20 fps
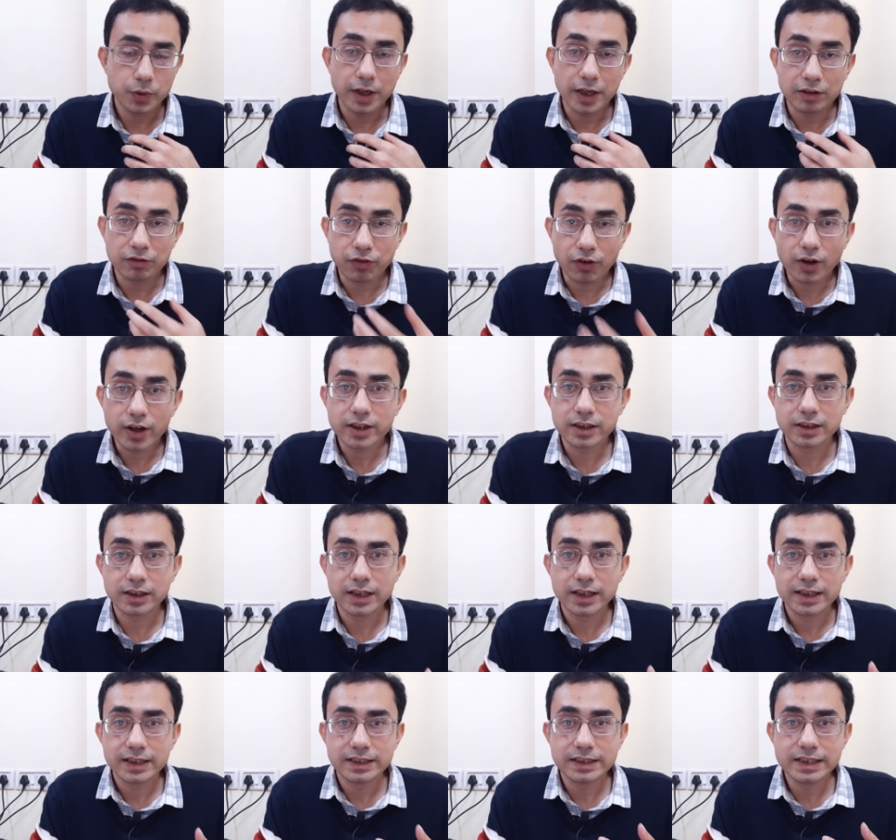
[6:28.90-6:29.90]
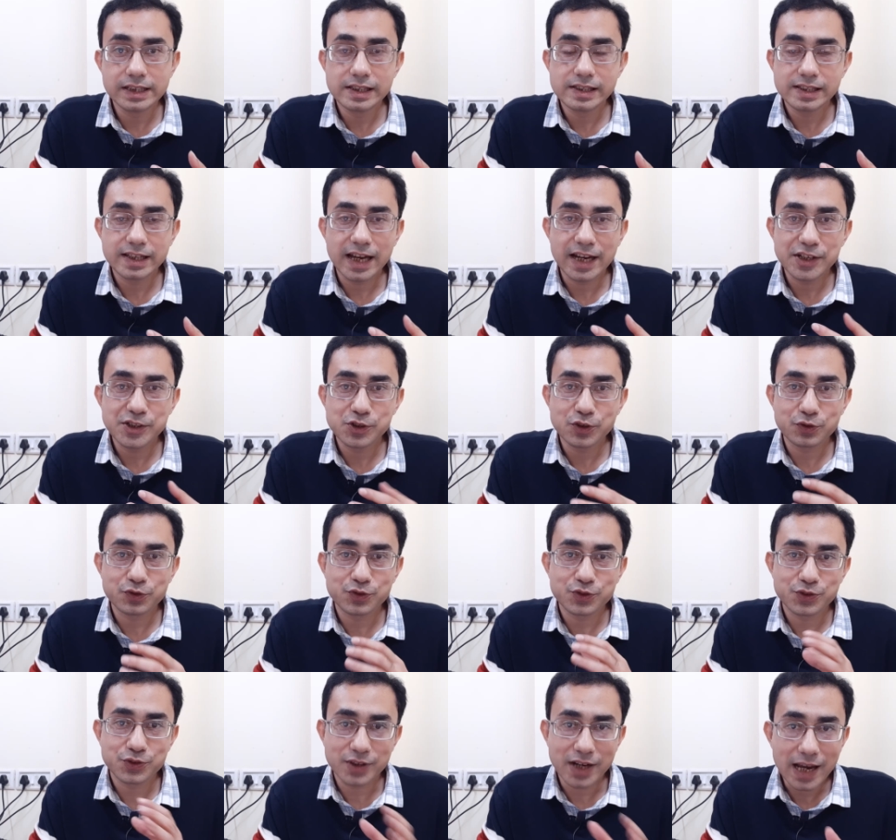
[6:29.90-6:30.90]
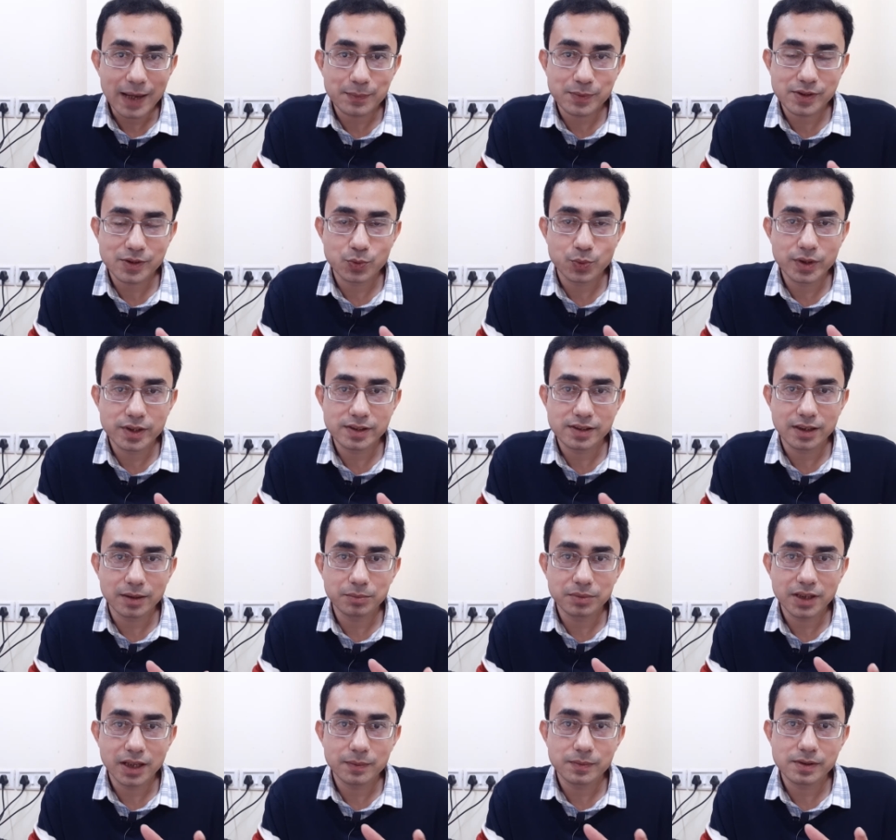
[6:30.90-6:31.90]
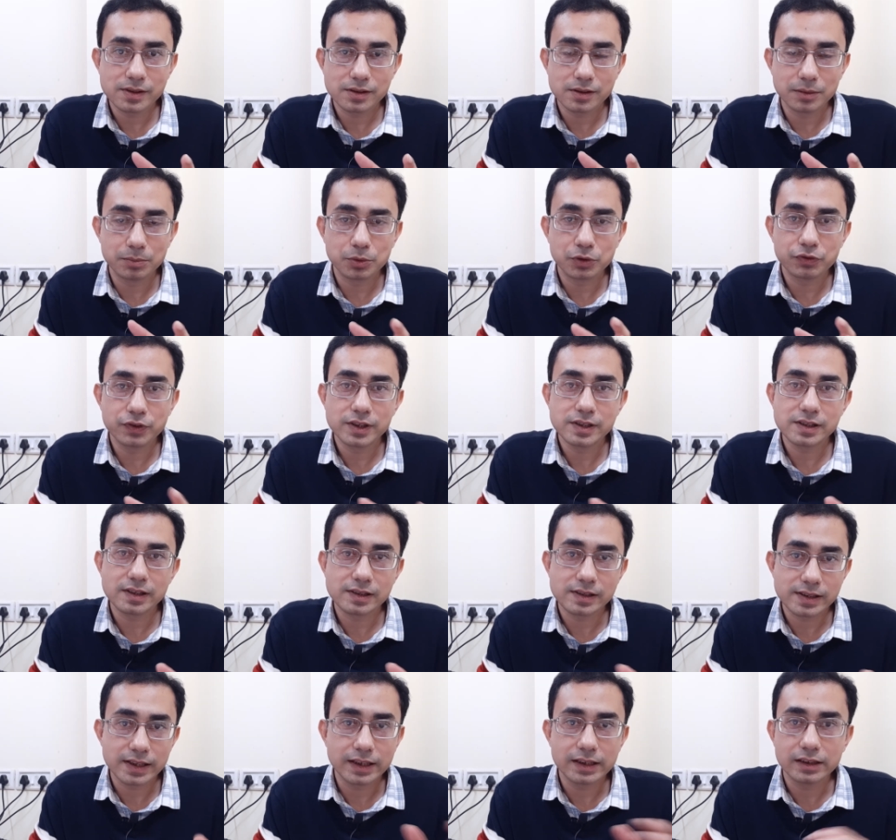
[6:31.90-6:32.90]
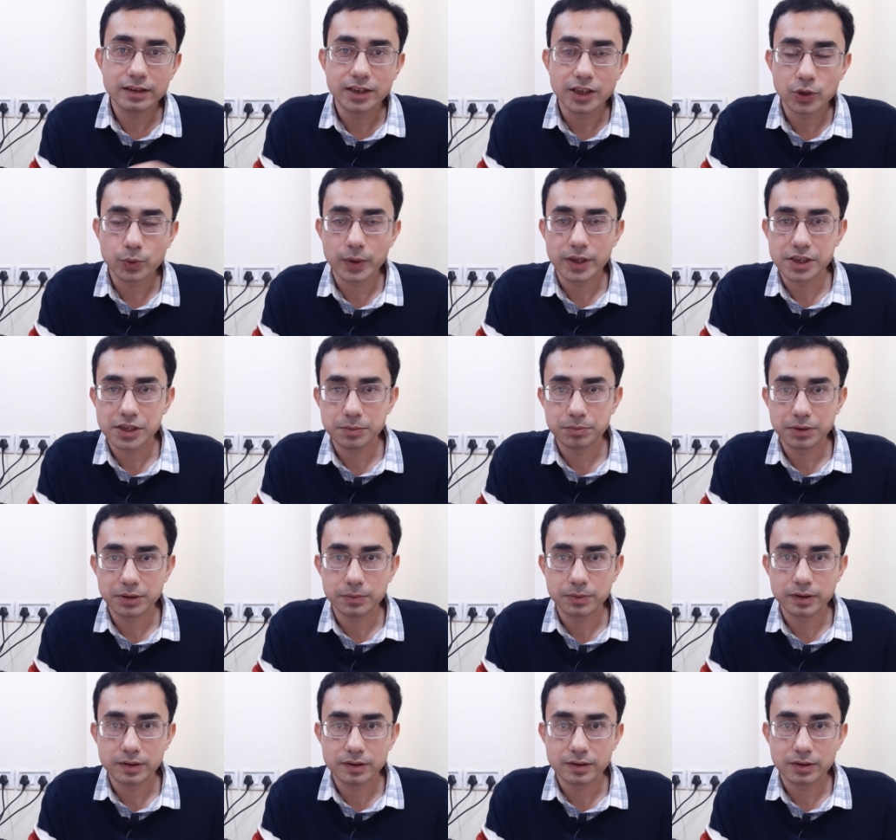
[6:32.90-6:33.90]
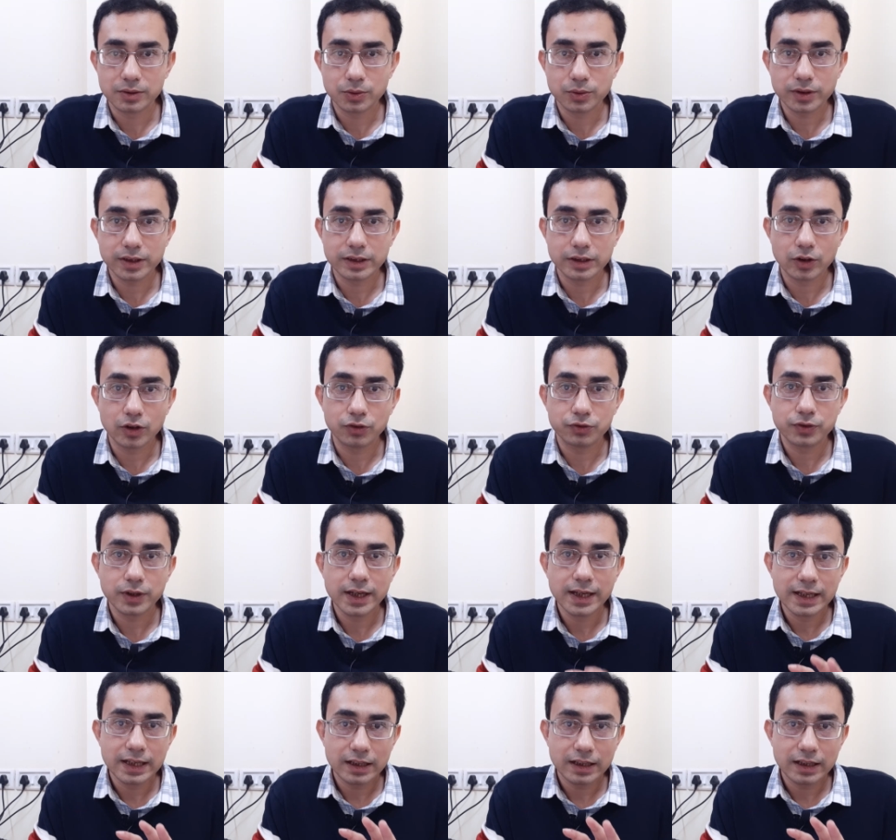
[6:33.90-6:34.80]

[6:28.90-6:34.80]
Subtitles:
avoid these kinds of traps which sometimes the professors set in the question papers, okay, of